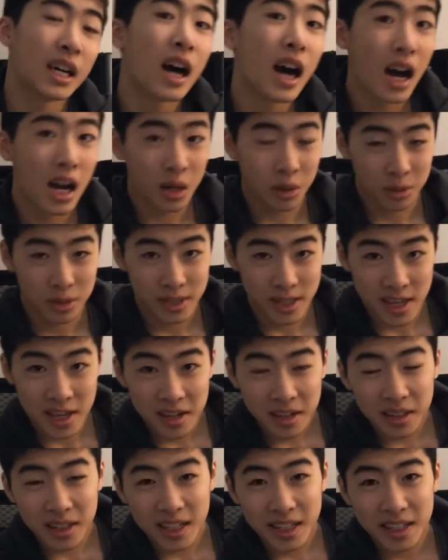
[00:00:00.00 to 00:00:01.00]

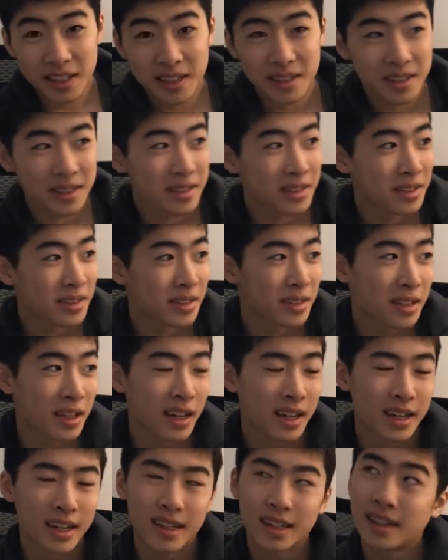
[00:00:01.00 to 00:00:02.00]
Autosynclus,
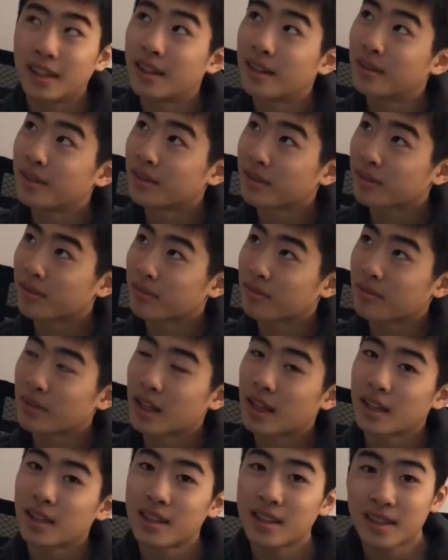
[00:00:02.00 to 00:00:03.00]
the
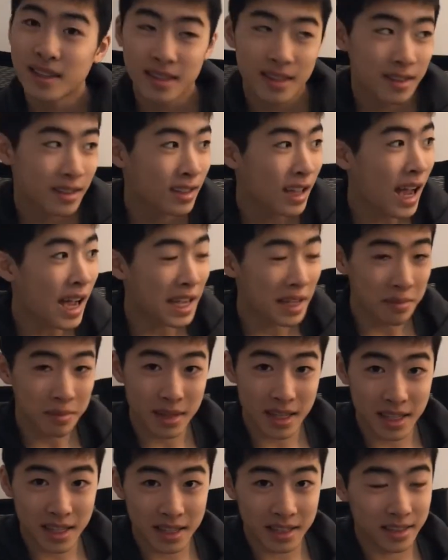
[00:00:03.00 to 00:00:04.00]

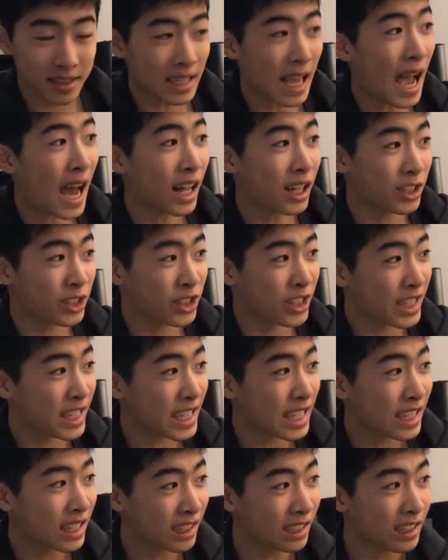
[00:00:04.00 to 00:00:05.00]
Siamese algae
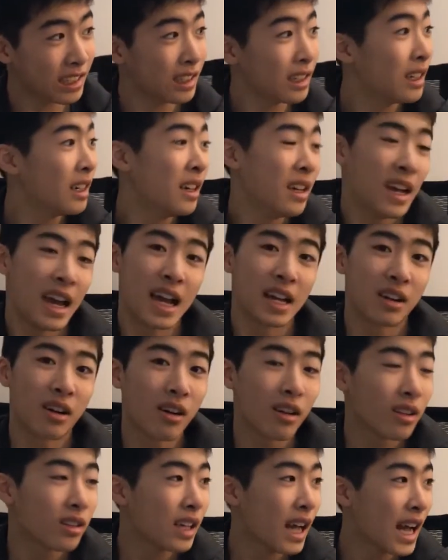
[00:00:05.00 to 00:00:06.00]
eater, and
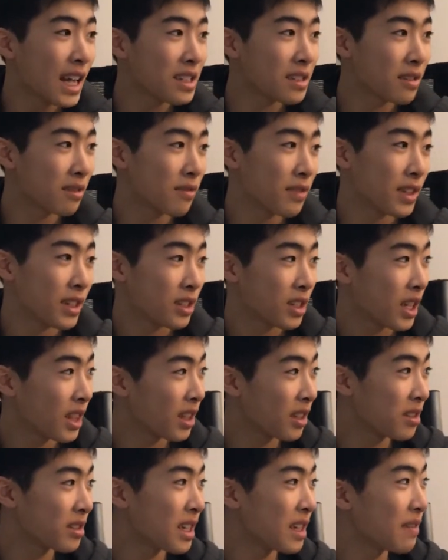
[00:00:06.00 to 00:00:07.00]
all kinds of fish. And
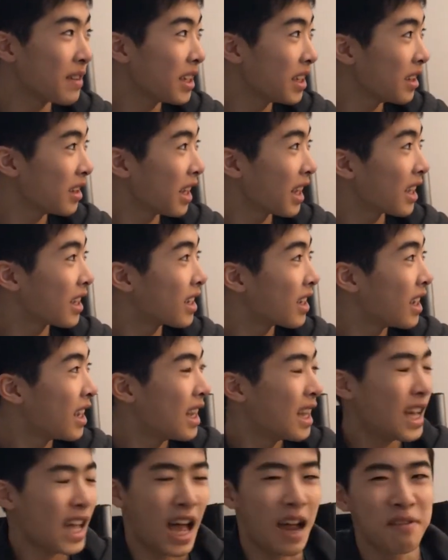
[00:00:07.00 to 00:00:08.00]
there's even like,
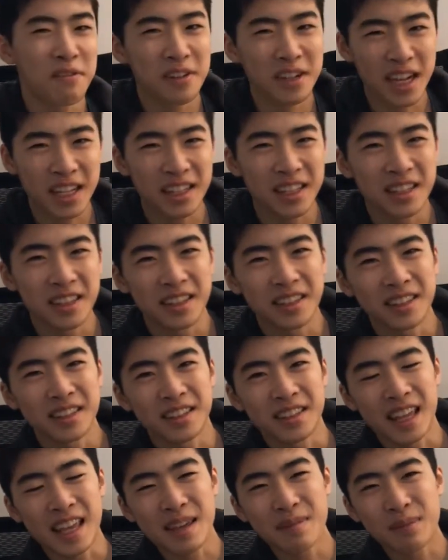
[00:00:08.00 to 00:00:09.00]
I forgot
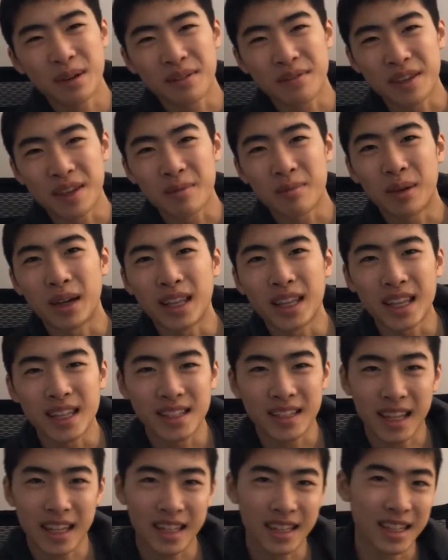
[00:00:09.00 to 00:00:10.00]
the name of it, but
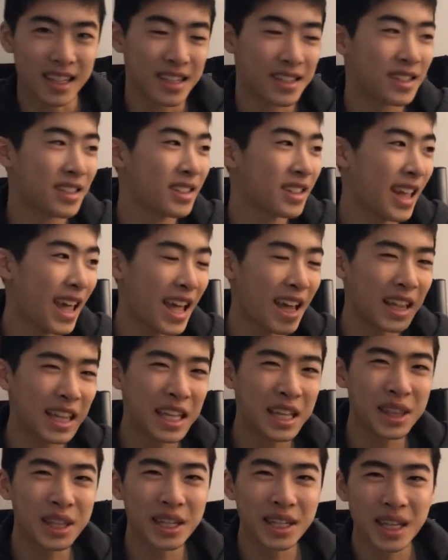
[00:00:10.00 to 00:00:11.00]
it's like this
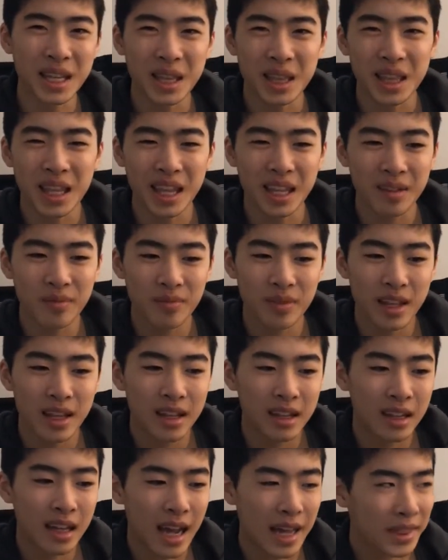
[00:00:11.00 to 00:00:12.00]
alien looking thing.
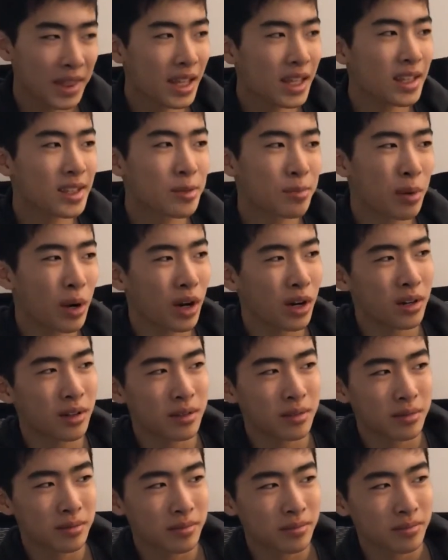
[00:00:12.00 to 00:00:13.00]
I think it's alright,